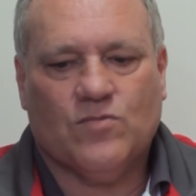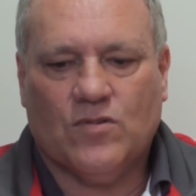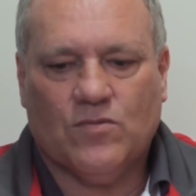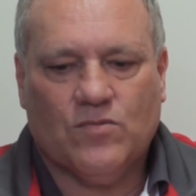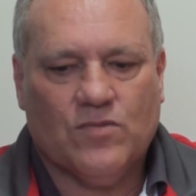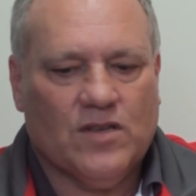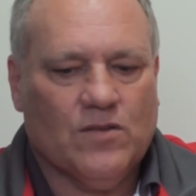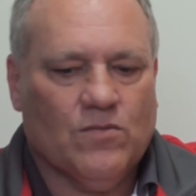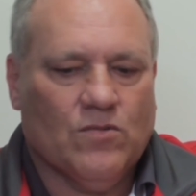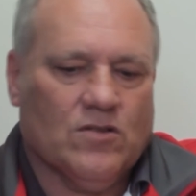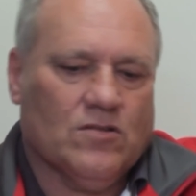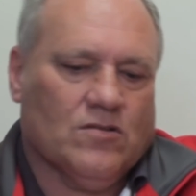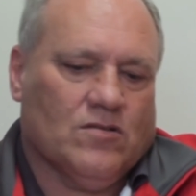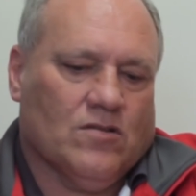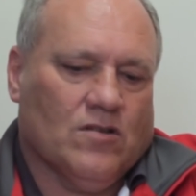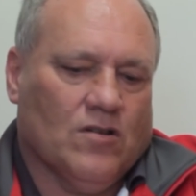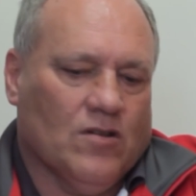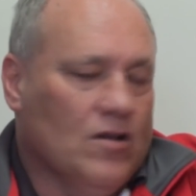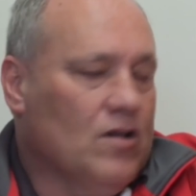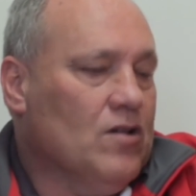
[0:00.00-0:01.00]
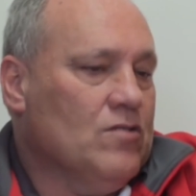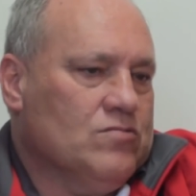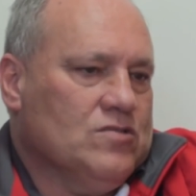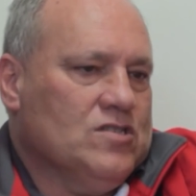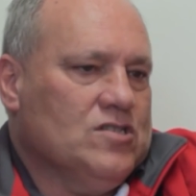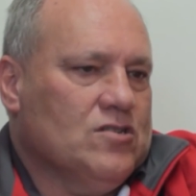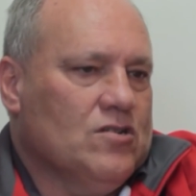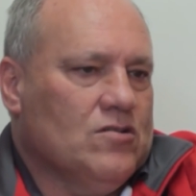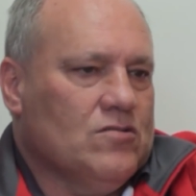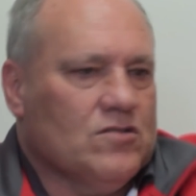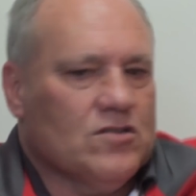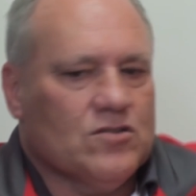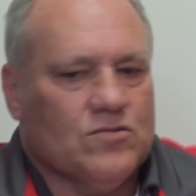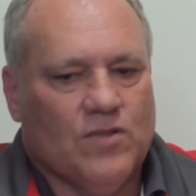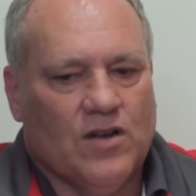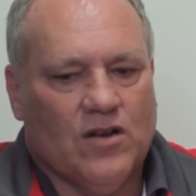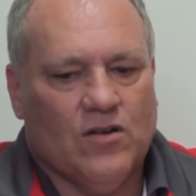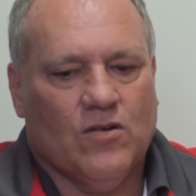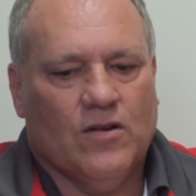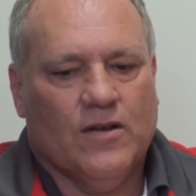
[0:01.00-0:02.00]
But we want a, a, result as
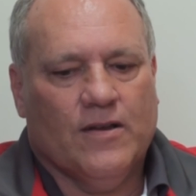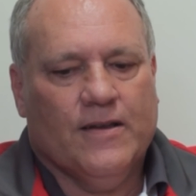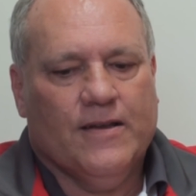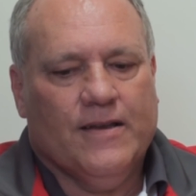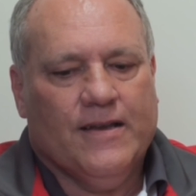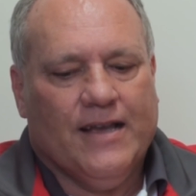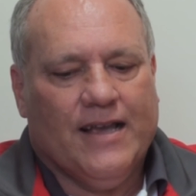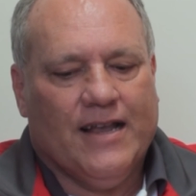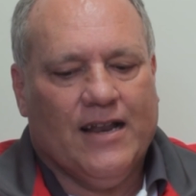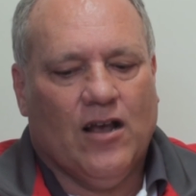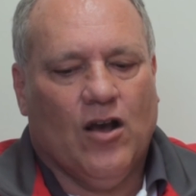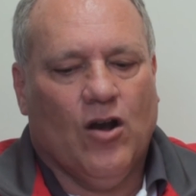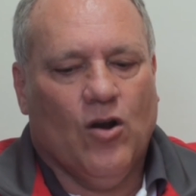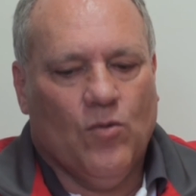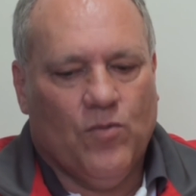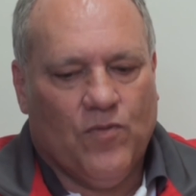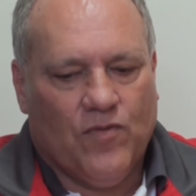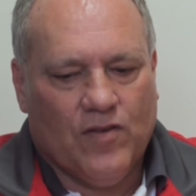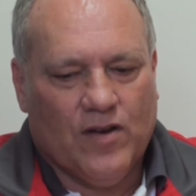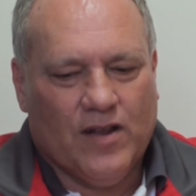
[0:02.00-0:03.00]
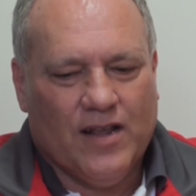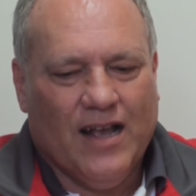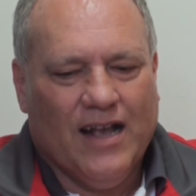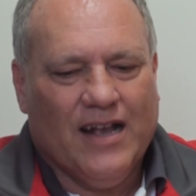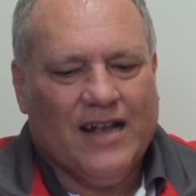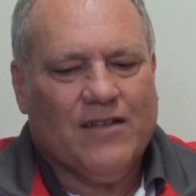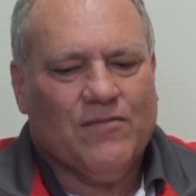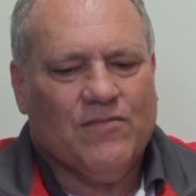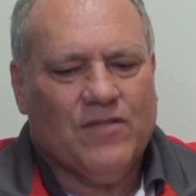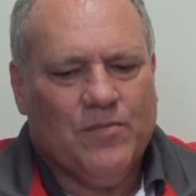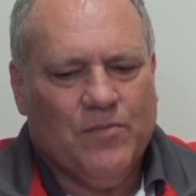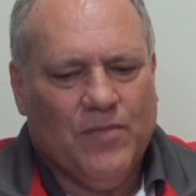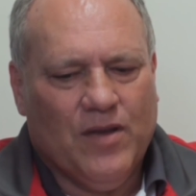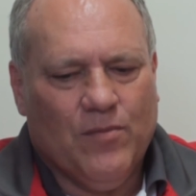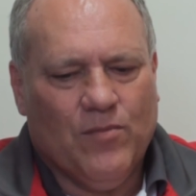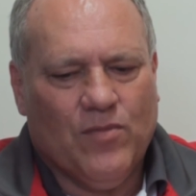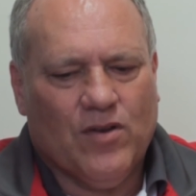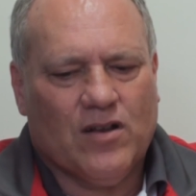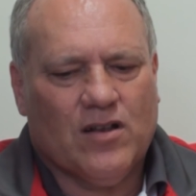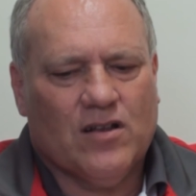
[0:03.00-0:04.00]
well, and hopefully, I can
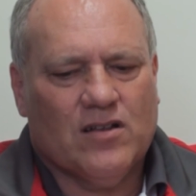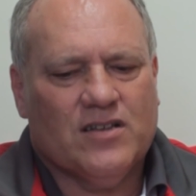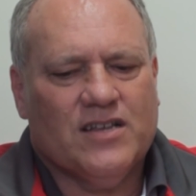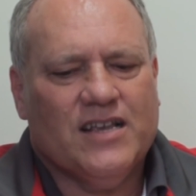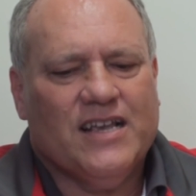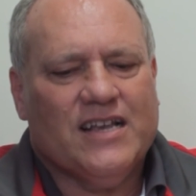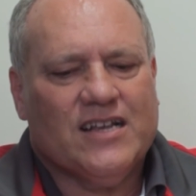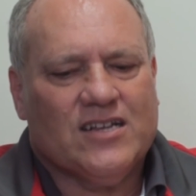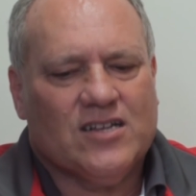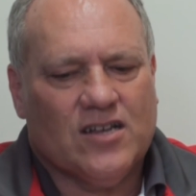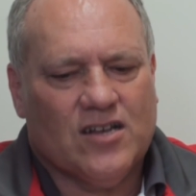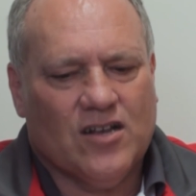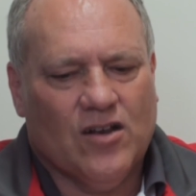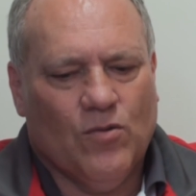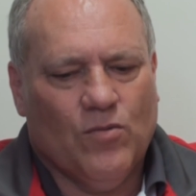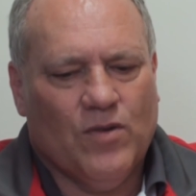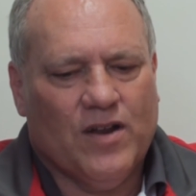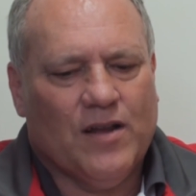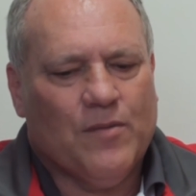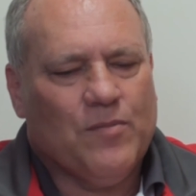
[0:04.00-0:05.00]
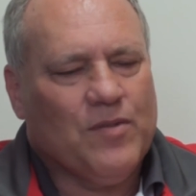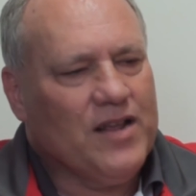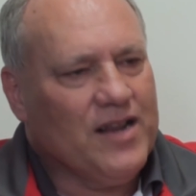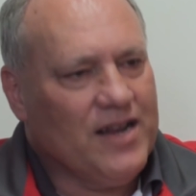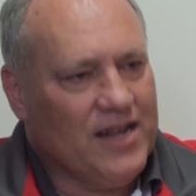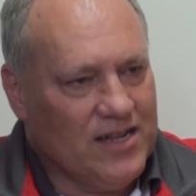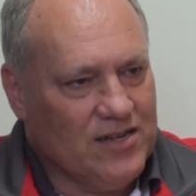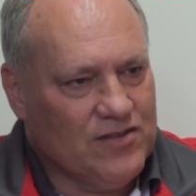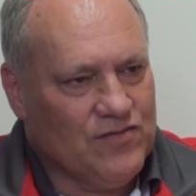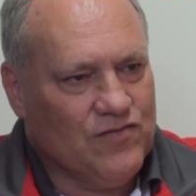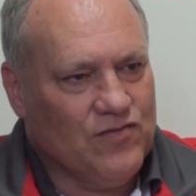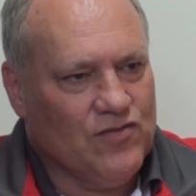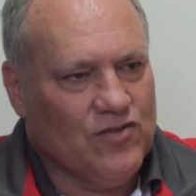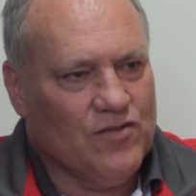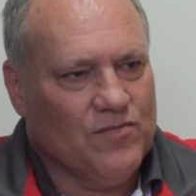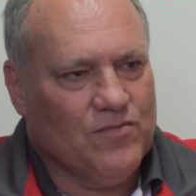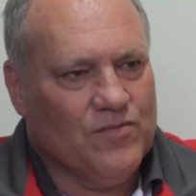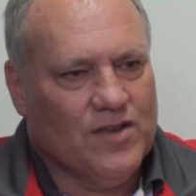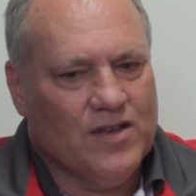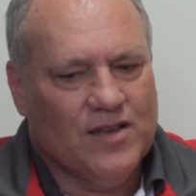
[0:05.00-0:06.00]
remember years ago when I played against
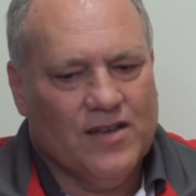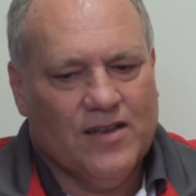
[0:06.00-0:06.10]
Fulham,